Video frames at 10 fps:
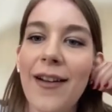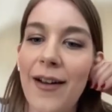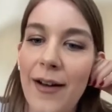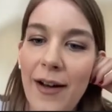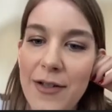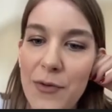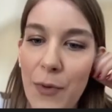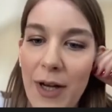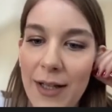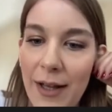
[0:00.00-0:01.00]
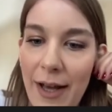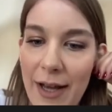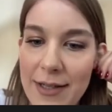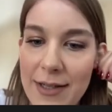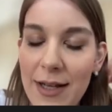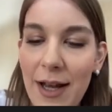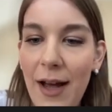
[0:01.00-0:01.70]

as well as